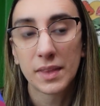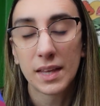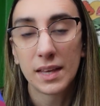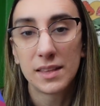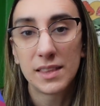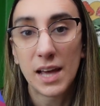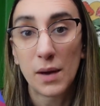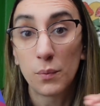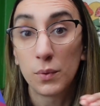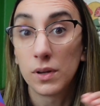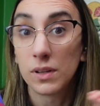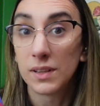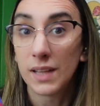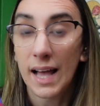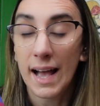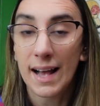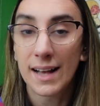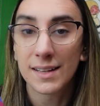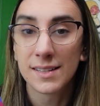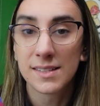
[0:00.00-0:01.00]
that will
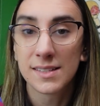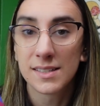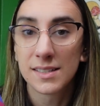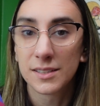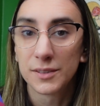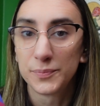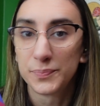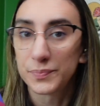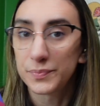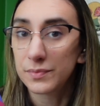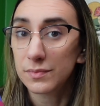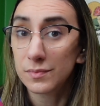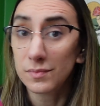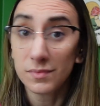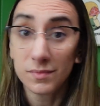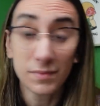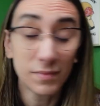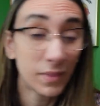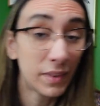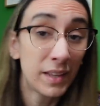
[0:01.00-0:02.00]
last
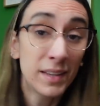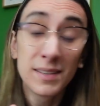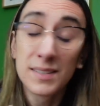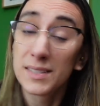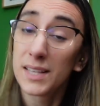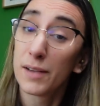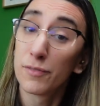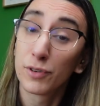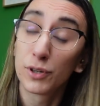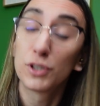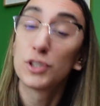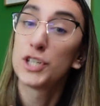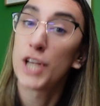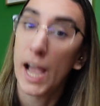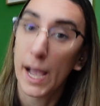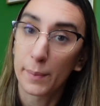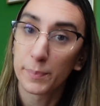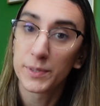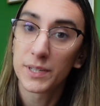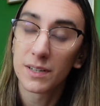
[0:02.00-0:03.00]
several
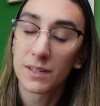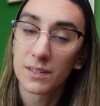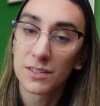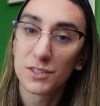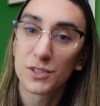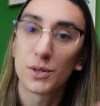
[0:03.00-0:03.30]
chapters.